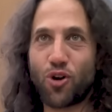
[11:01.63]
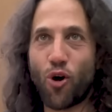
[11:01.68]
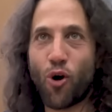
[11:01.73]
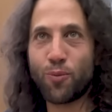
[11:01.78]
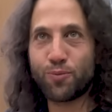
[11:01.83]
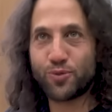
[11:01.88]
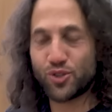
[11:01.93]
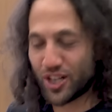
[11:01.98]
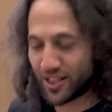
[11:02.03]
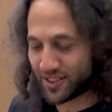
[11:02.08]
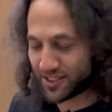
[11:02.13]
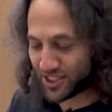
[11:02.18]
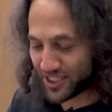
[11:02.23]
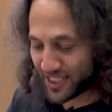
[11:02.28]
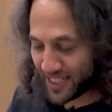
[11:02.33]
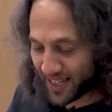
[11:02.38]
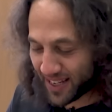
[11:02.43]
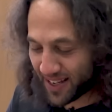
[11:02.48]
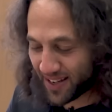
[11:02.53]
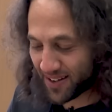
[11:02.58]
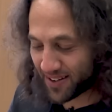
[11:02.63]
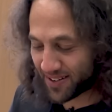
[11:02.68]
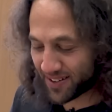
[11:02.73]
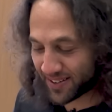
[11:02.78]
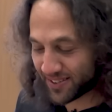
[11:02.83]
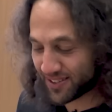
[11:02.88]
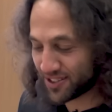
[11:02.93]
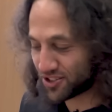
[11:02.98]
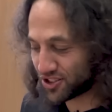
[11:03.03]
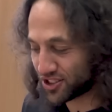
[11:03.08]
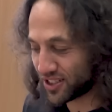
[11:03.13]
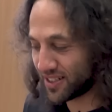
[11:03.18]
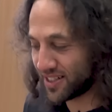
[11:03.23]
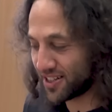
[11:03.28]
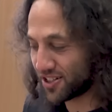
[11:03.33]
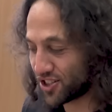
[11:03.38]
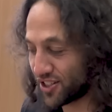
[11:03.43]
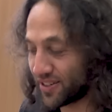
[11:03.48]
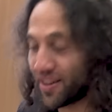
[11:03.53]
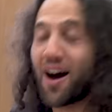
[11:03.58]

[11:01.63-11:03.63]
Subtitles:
objects here in this relation